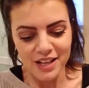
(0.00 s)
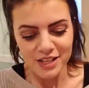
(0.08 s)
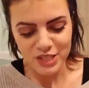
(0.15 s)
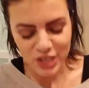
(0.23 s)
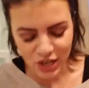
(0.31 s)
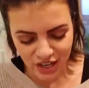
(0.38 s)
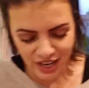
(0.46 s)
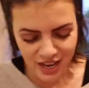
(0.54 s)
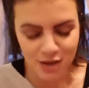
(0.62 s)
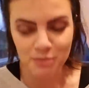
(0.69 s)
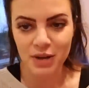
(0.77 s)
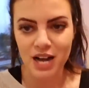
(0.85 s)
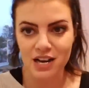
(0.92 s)
Sorry,
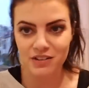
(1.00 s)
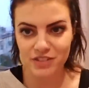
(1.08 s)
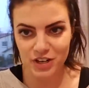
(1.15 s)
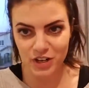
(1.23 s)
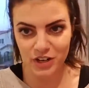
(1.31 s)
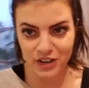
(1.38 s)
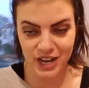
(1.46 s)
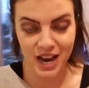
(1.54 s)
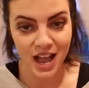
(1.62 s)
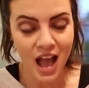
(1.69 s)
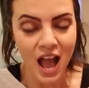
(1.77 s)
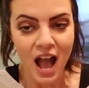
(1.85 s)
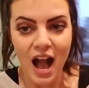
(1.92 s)
I'm kind of in a hurry.
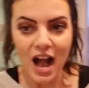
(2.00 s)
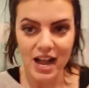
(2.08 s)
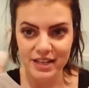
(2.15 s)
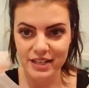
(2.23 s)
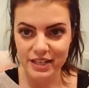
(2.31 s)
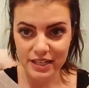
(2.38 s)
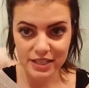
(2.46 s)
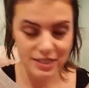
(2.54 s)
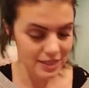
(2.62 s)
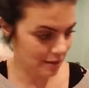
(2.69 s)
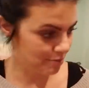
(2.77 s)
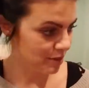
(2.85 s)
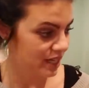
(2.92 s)
I needed
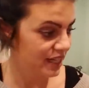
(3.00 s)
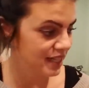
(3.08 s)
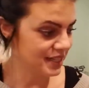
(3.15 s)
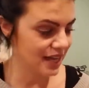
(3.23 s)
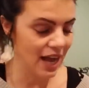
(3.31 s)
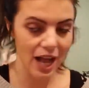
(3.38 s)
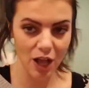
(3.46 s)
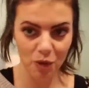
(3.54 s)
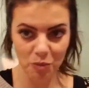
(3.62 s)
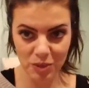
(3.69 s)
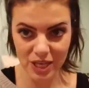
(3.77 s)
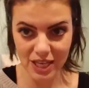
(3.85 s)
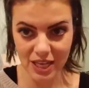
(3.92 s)
somebody to help
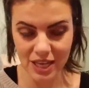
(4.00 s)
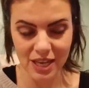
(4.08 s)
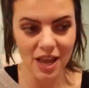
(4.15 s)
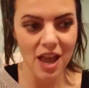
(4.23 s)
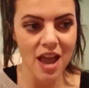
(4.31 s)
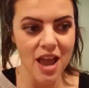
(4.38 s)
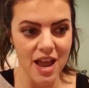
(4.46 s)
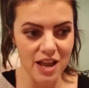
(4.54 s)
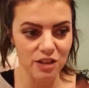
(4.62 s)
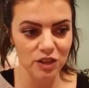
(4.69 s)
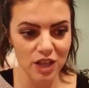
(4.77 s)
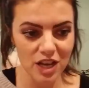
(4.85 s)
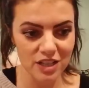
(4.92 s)
me.
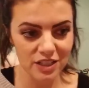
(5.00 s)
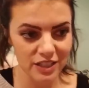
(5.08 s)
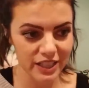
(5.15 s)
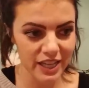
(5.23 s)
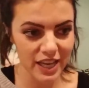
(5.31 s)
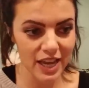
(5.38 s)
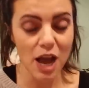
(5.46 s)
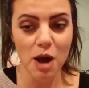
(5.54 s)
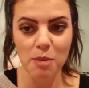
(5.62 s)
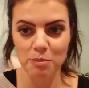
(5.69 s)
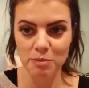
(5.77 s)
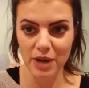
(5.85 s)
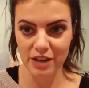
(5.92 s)
And luckily,
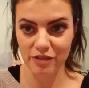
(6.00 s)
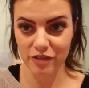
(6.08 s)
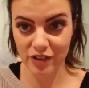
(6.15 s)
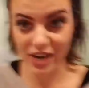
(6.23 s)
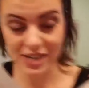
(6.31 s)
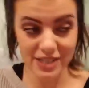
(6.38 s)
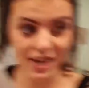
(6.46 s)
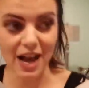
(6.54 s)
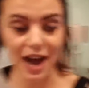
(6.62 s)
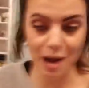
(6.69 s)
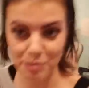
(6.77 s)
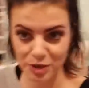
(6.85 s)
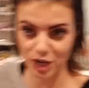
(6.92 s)
my friend
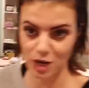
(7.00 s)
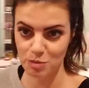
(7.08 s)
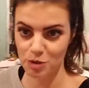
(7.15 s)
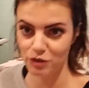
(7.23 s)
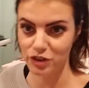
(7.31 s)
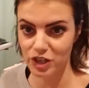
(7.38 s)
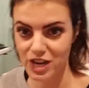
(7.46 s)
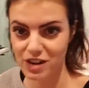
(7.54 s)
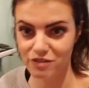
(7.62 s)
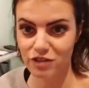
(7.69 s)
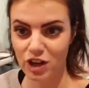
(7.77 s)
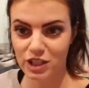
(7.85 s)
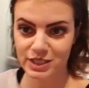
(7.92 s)
happened to come over
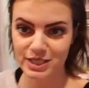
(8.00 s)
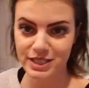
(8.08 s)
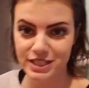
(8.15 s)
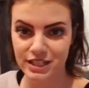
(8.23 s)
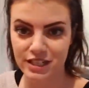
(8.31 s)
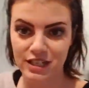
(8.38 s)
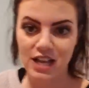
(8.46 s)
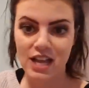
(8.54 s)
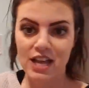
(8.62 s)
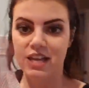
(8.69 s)
and volunteer.